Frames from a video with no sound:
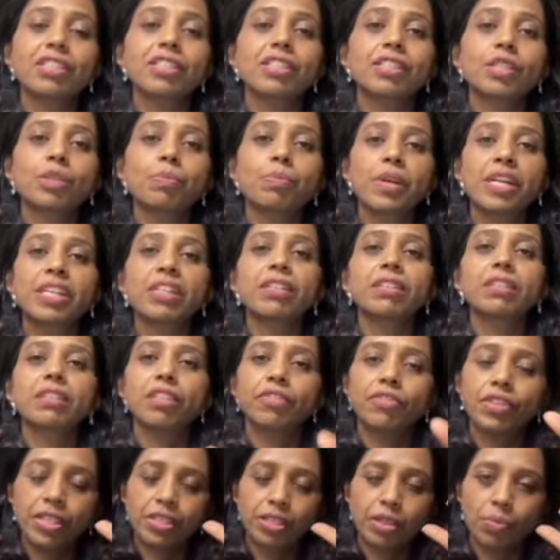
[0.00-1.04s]
it's better
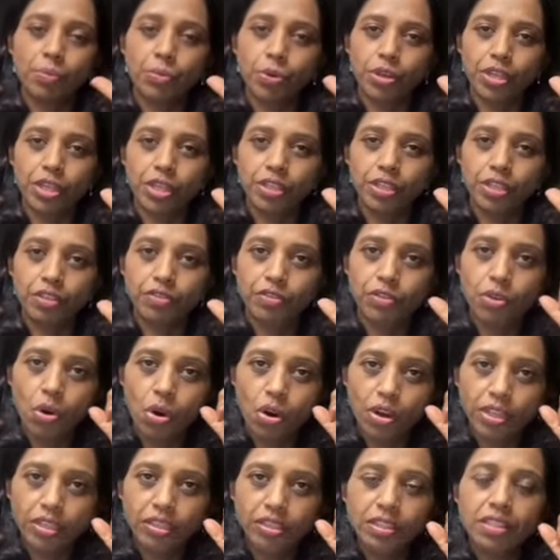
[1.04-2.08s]
they wear some protective
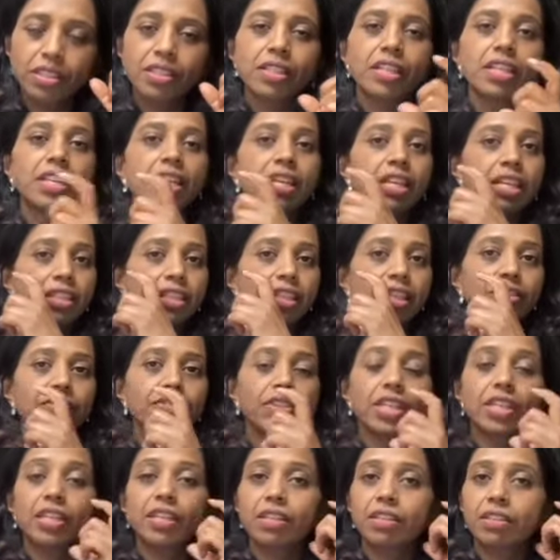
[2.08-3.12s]
goggles, they
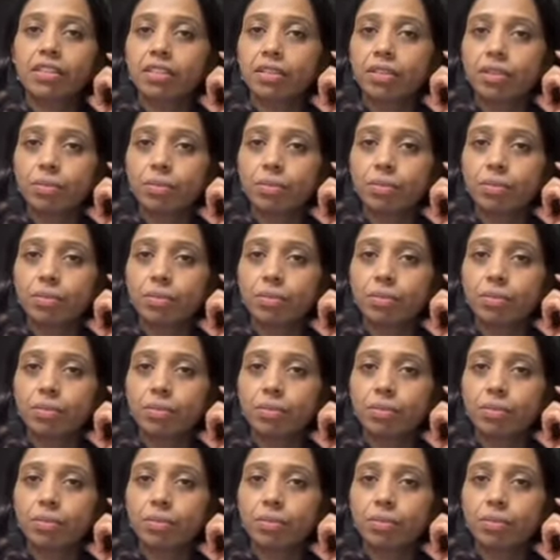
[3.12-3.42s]
wear a